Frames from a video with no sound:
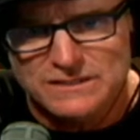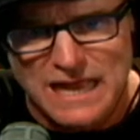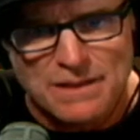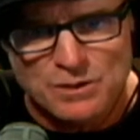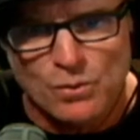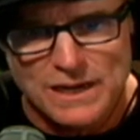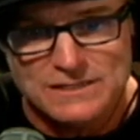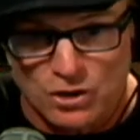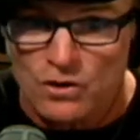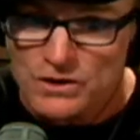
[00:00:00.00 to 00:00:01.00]
dime your way. It's
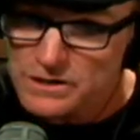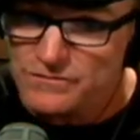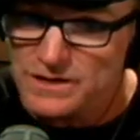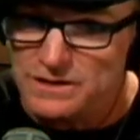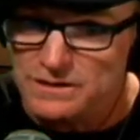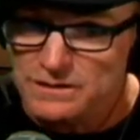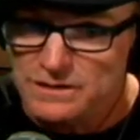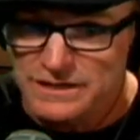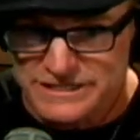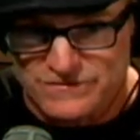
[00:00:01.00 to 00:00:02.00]
hard to defend.
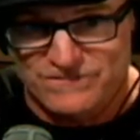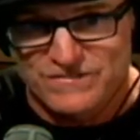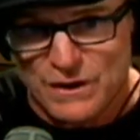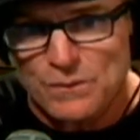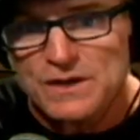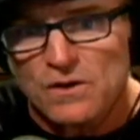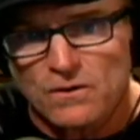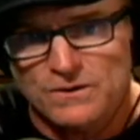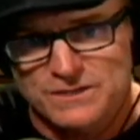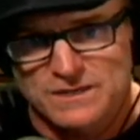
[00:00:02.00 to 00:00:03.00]
It's very
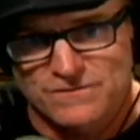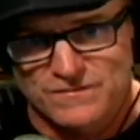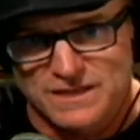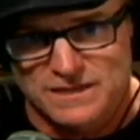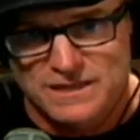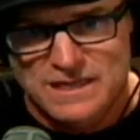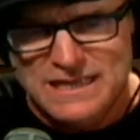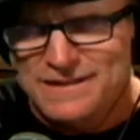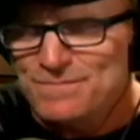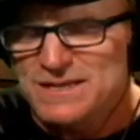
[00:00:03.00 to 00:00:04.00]
hard to defend,
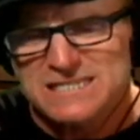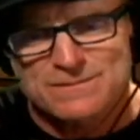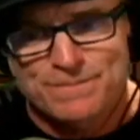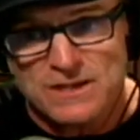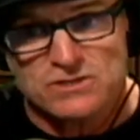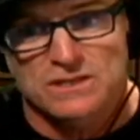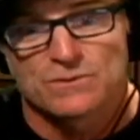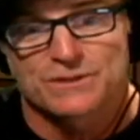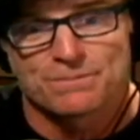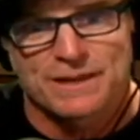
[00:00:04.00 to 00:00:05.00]
especially
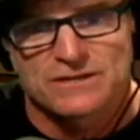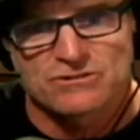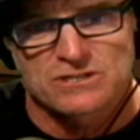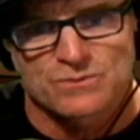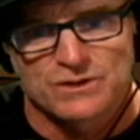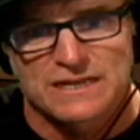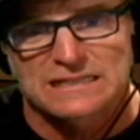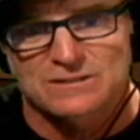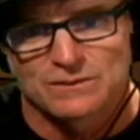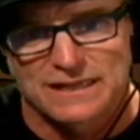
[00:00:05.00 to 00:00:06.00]
with the Patriots where you got
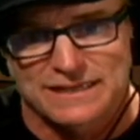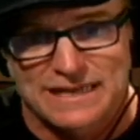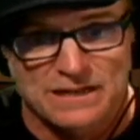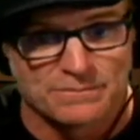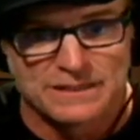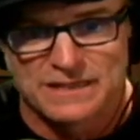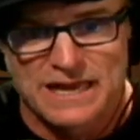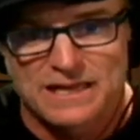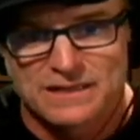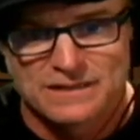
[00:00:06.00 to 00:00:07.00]
someone like an Edelman
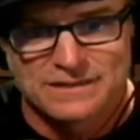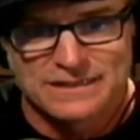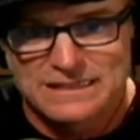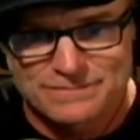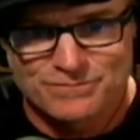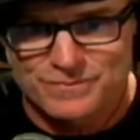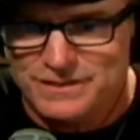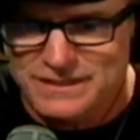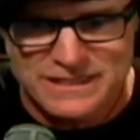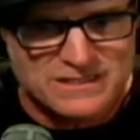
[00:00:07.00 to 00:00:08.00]
that
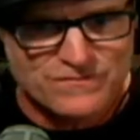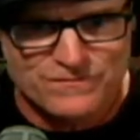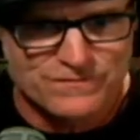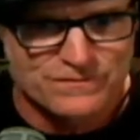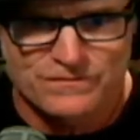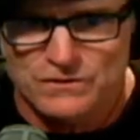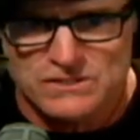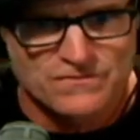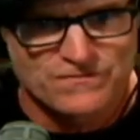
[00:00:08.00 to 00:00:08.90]
his first